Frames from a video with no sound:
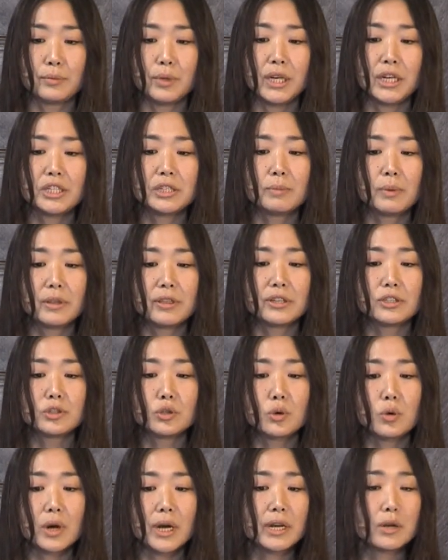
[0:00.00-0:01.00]
We need to build the
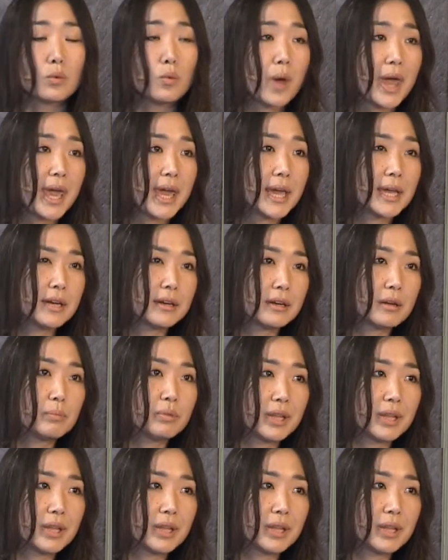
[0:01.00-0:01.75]
door in a way and in a